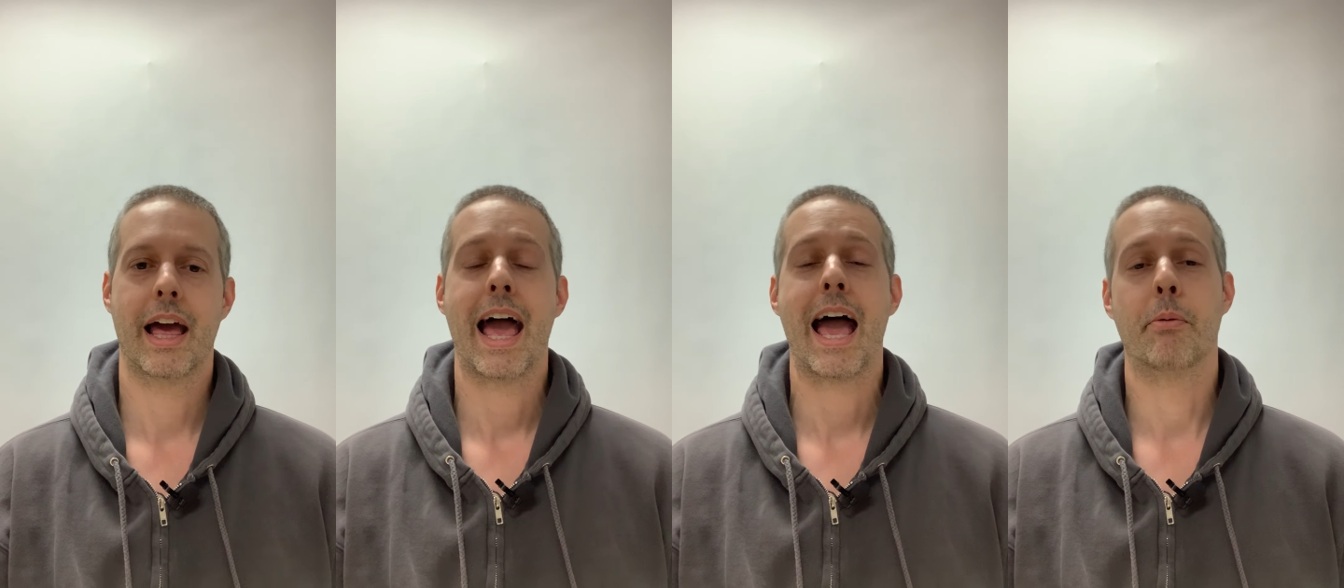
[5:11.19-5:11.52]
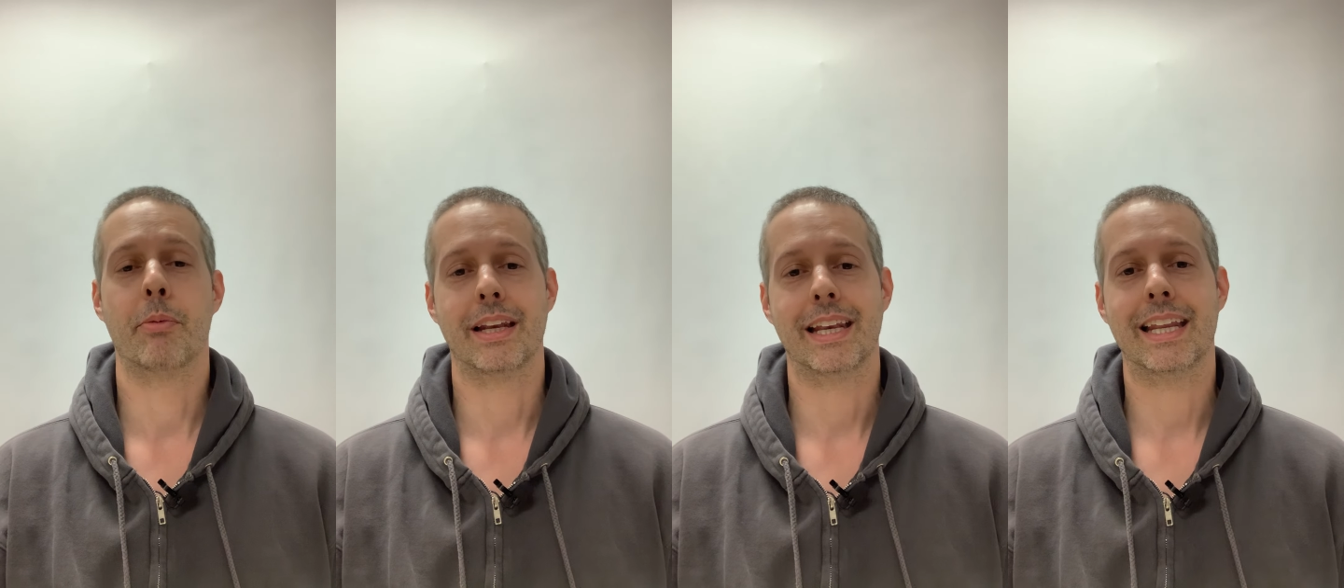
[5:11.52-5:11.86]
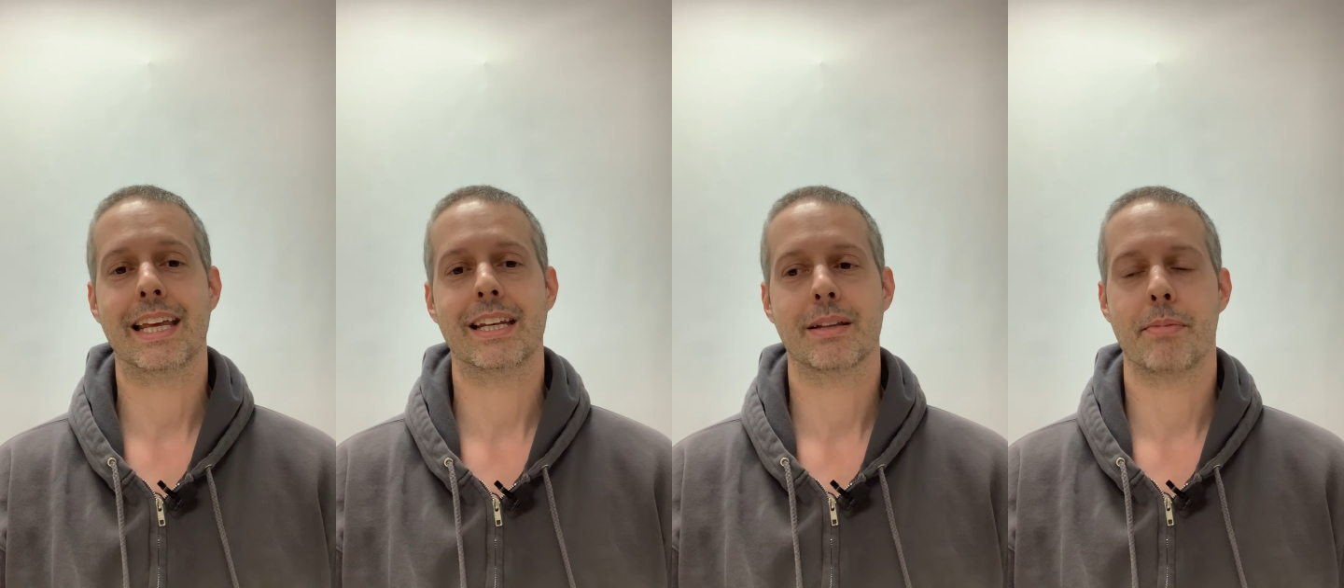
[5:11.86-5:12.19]
and we
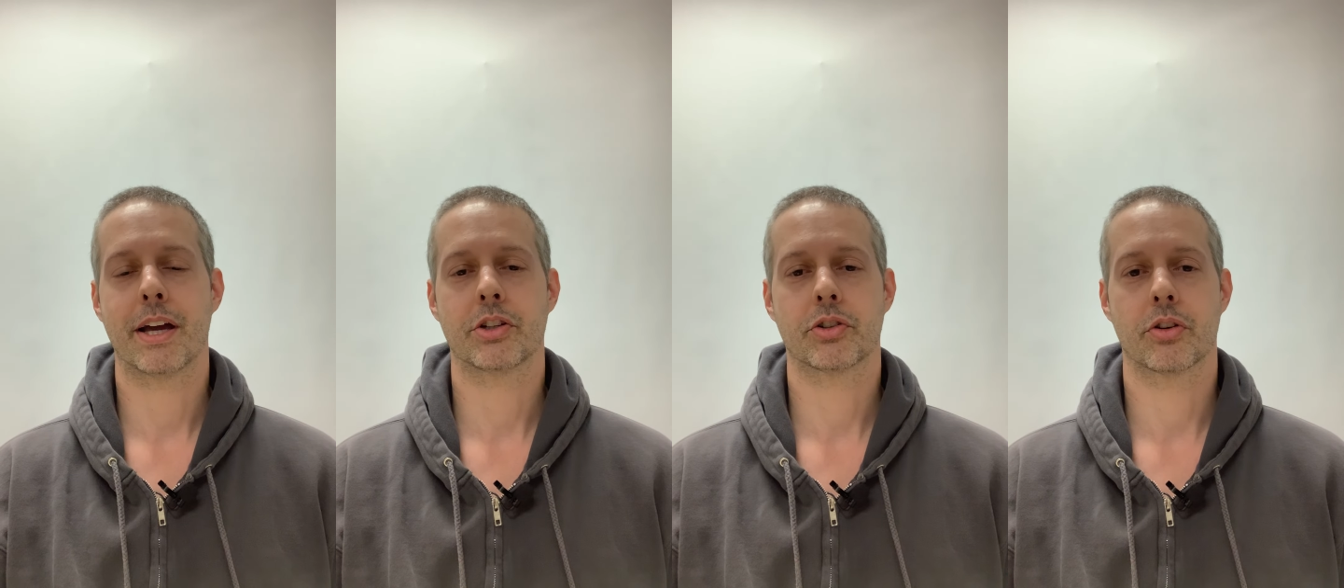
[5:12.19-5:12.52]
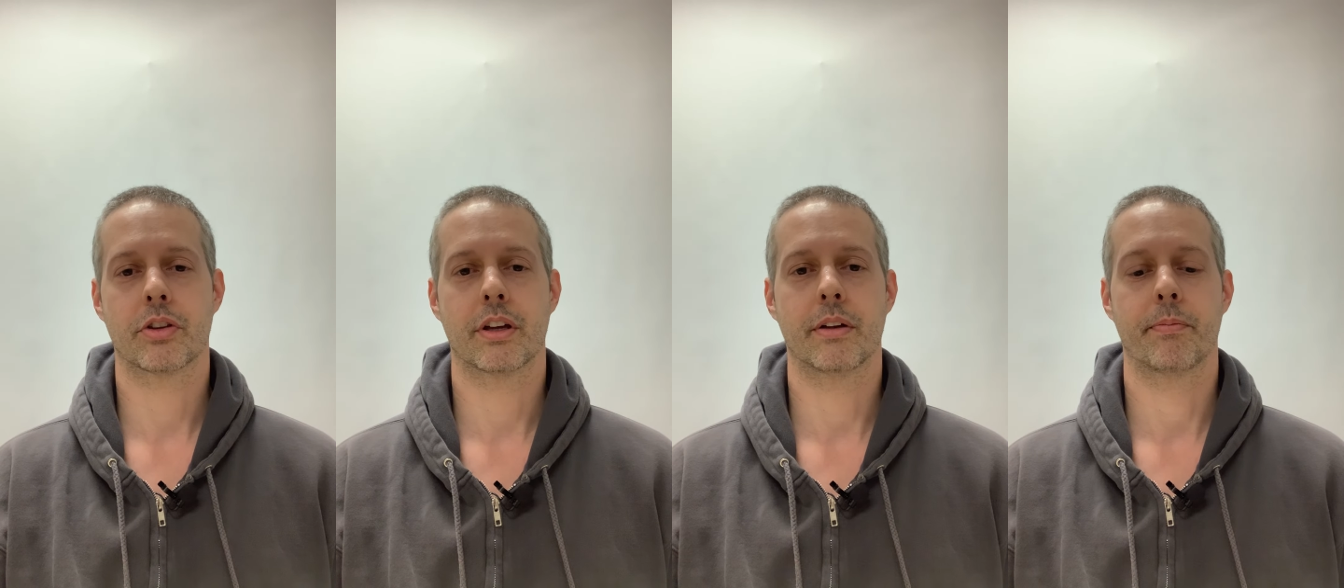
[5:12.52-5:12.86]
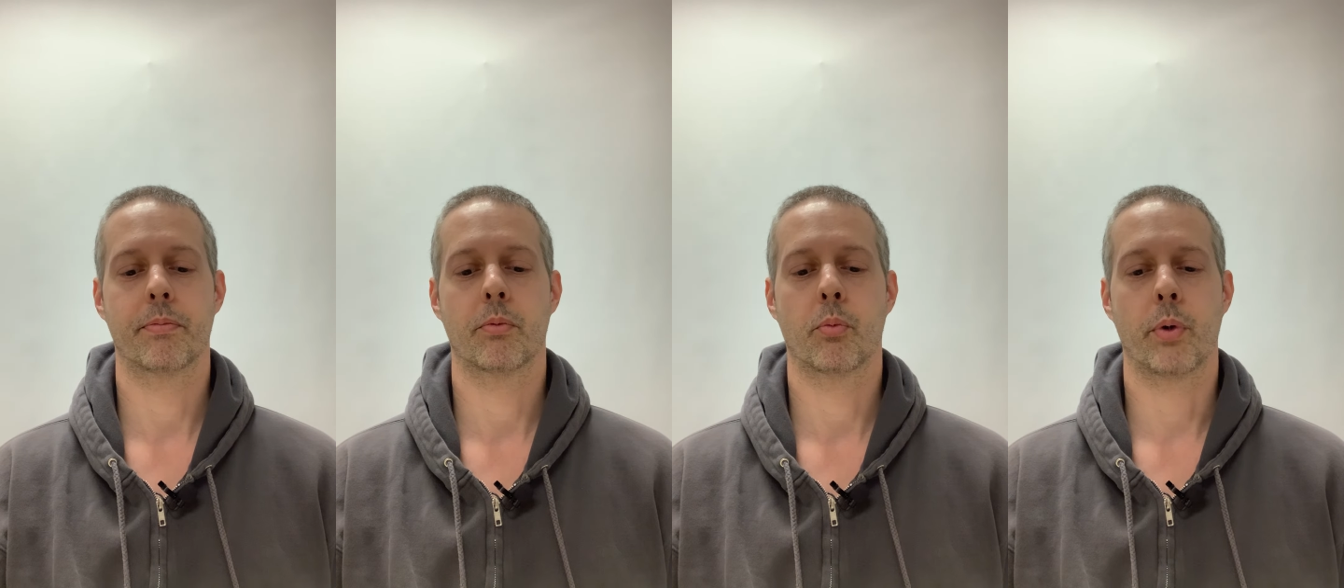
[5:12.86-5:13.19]
need to make sure that
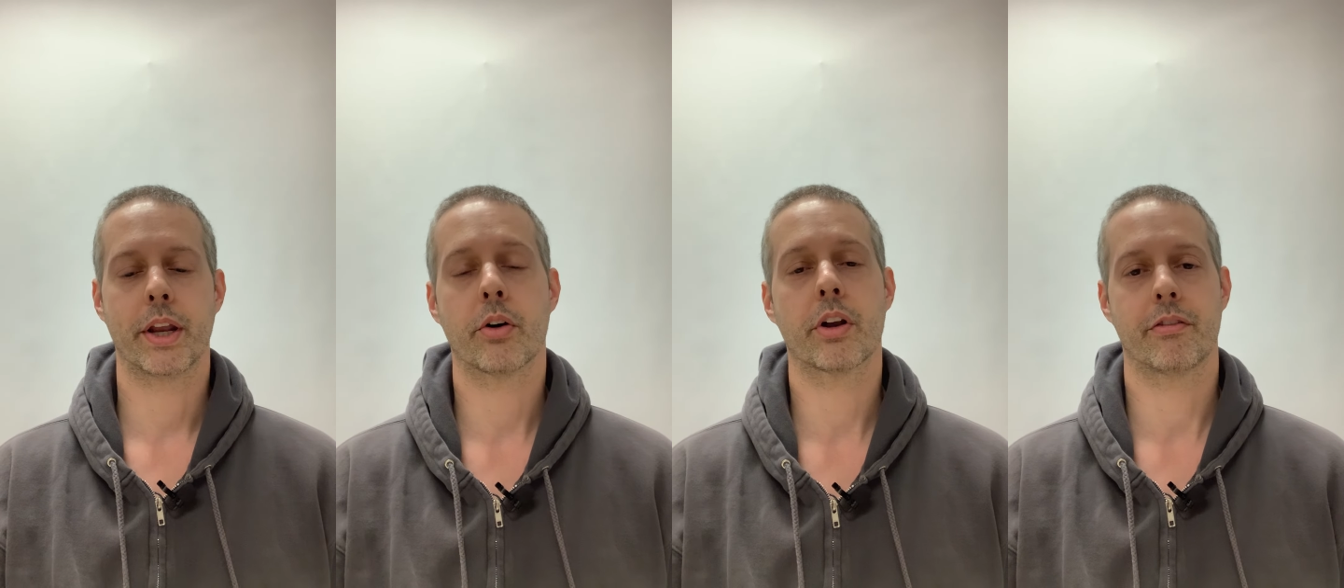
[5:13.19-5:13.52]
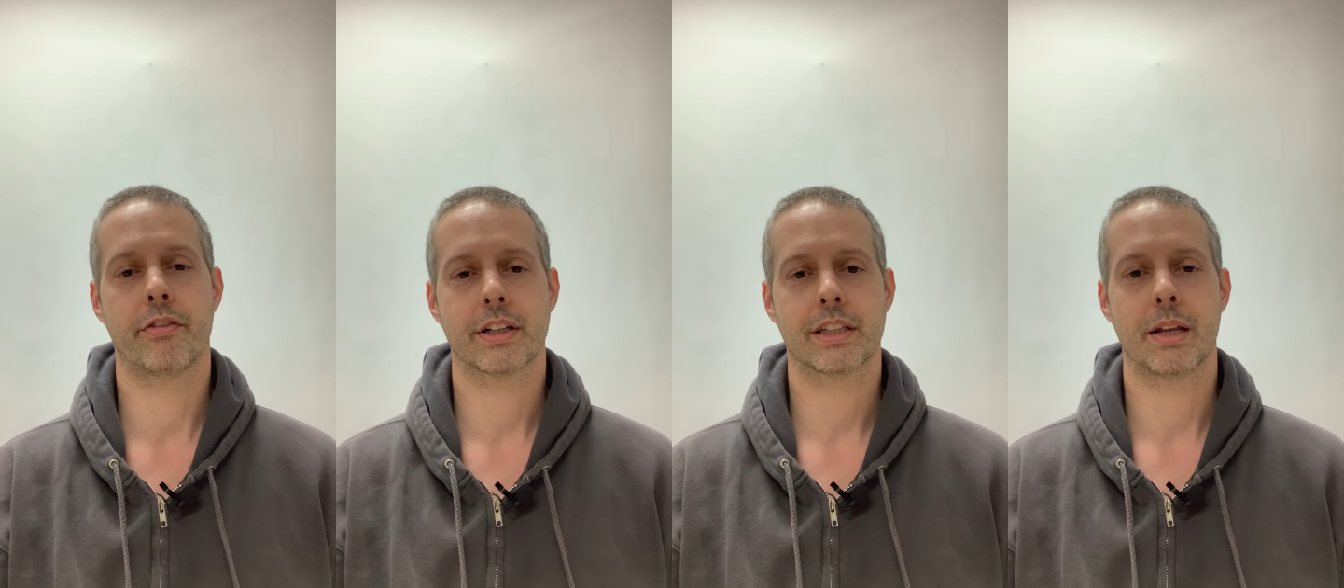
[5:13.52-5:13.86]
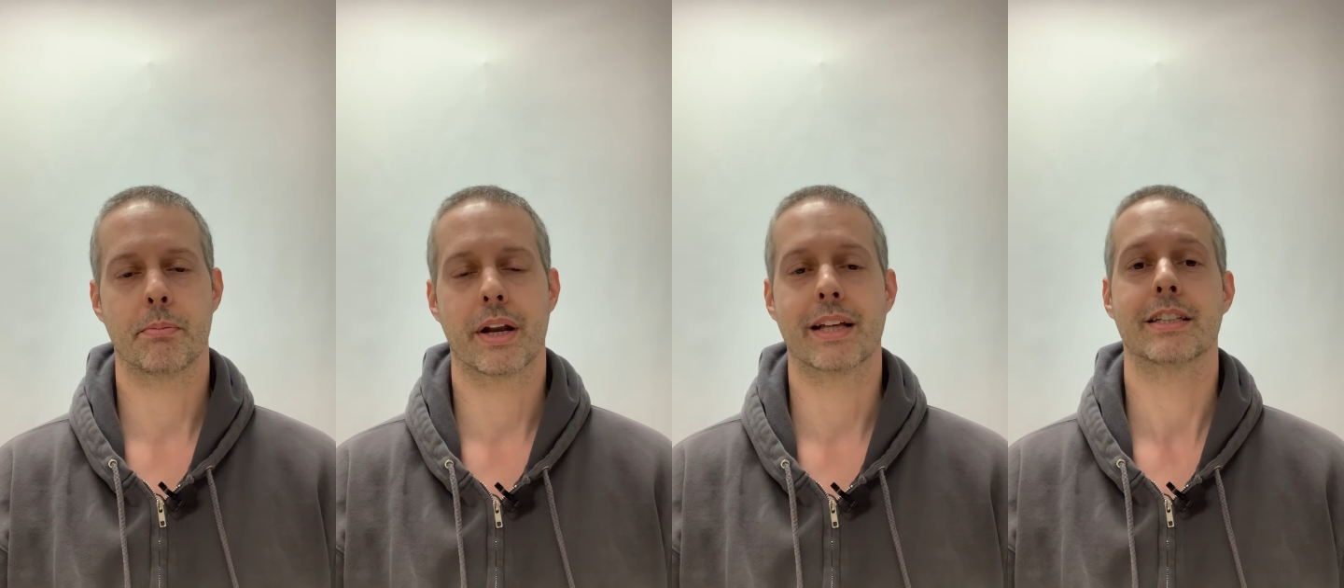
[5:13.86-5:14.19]
we don't evict
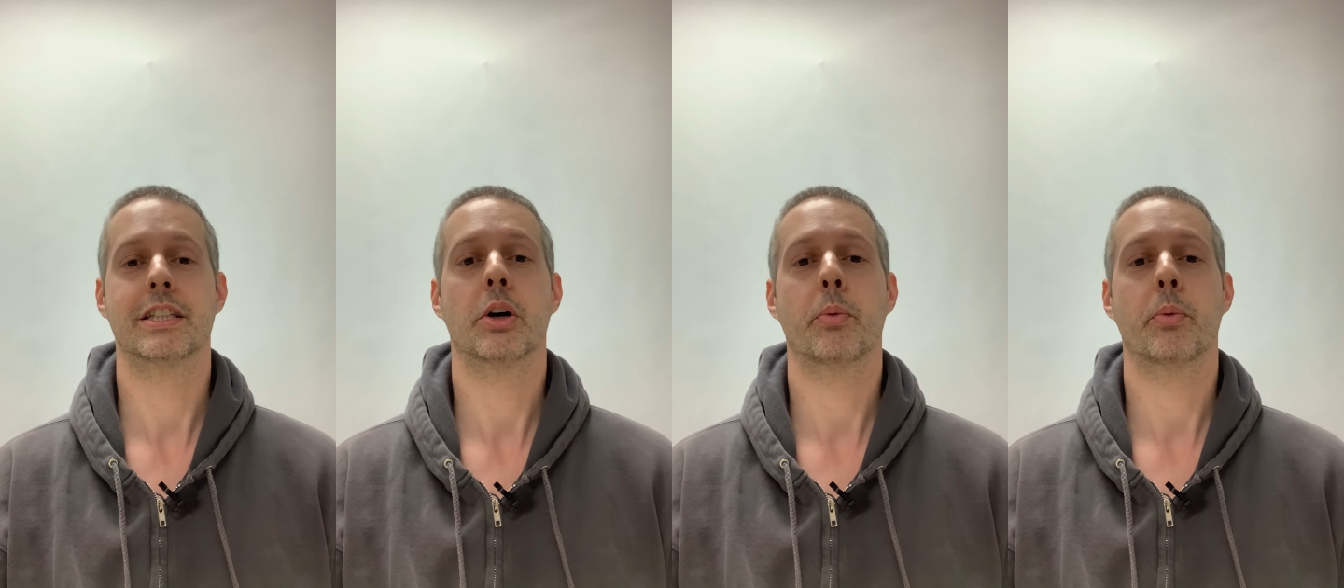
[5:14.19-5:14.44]
anybody until